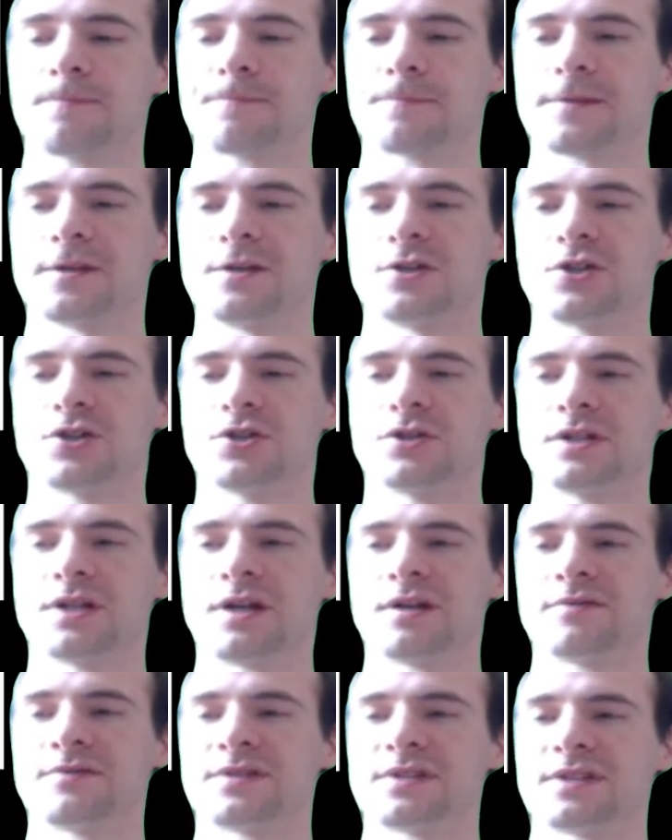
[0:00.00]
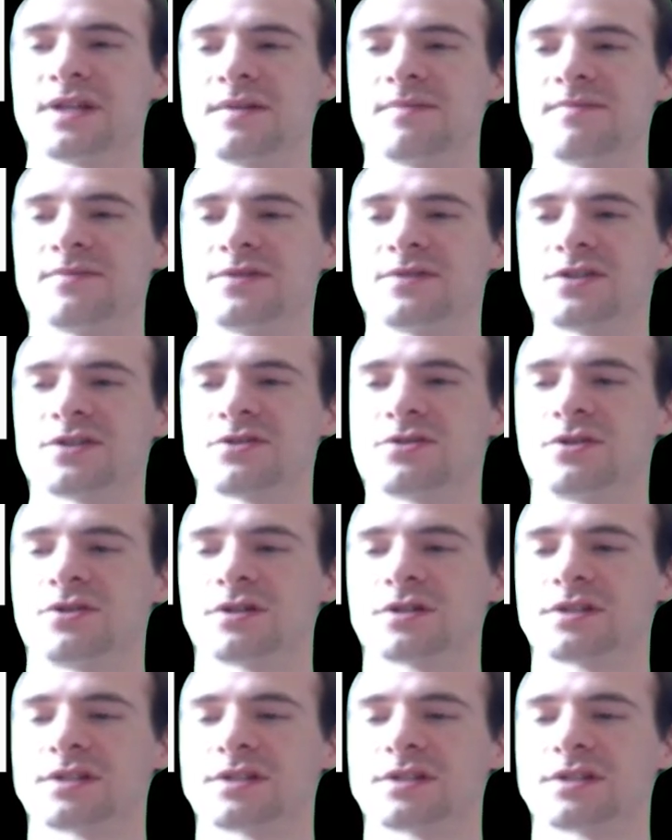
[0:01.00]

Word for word: You should have some strong